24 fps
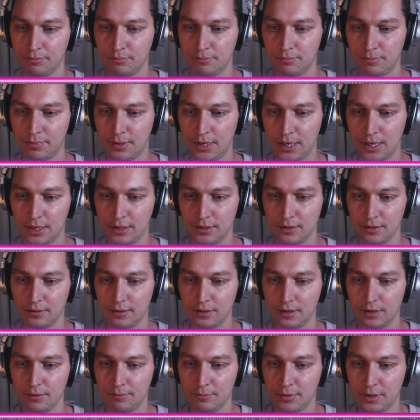
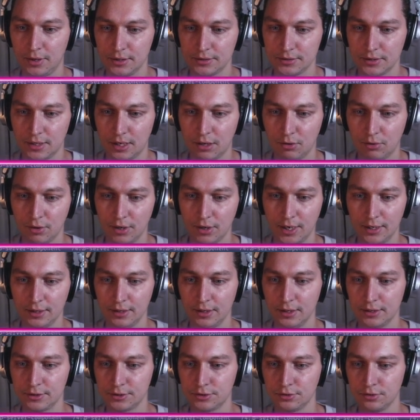pass our
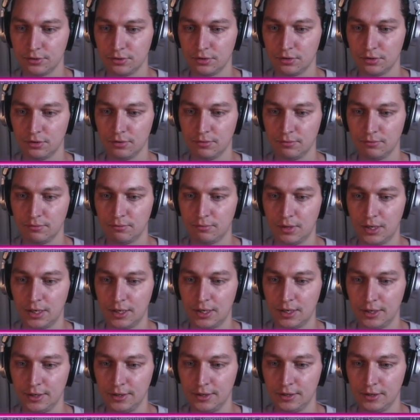handler to
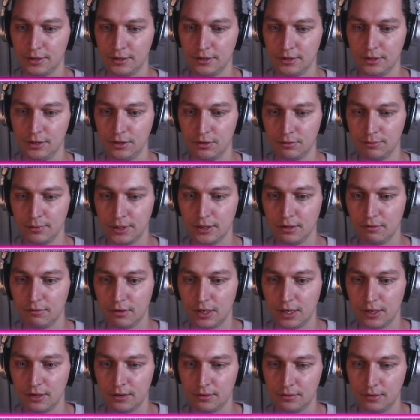my new
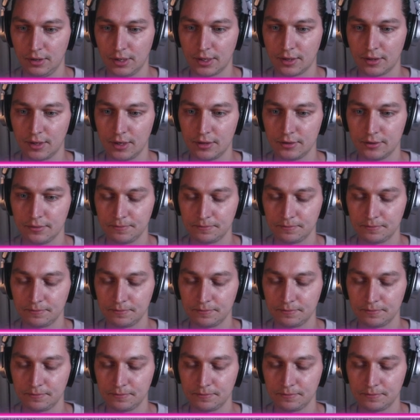middleware like that.